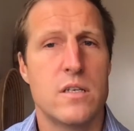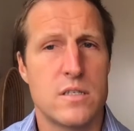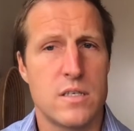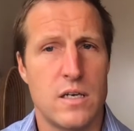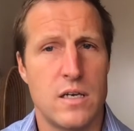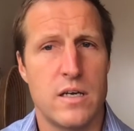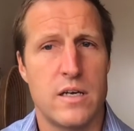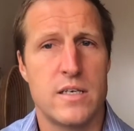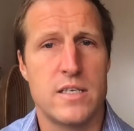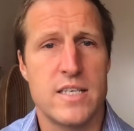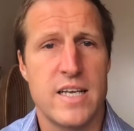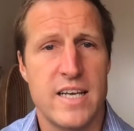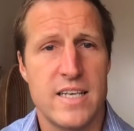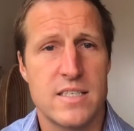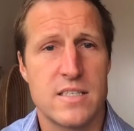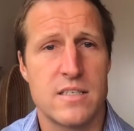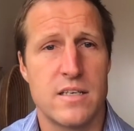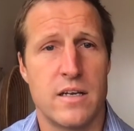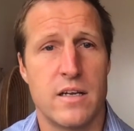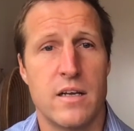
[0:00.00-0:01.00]
to Learn
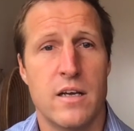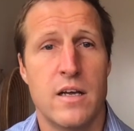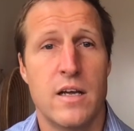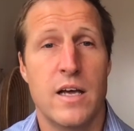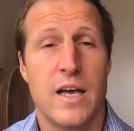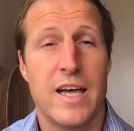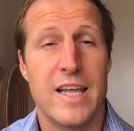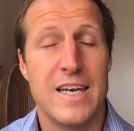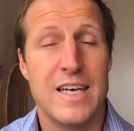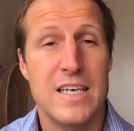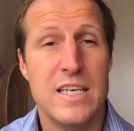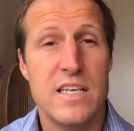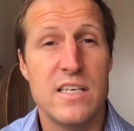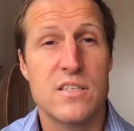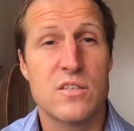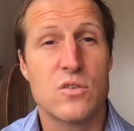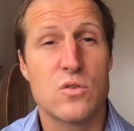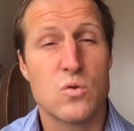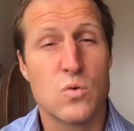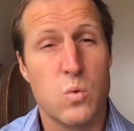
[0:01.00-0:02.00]
testing at
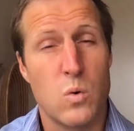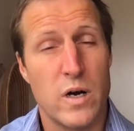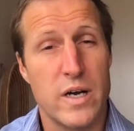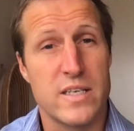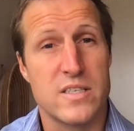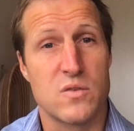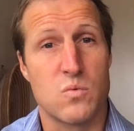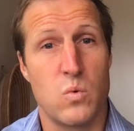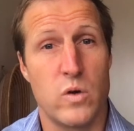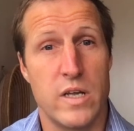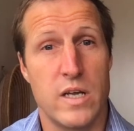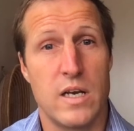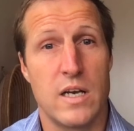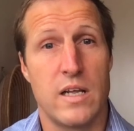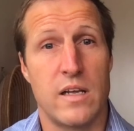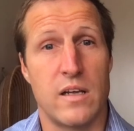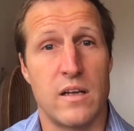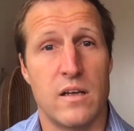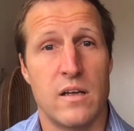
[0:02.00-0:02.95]
least twice weekly.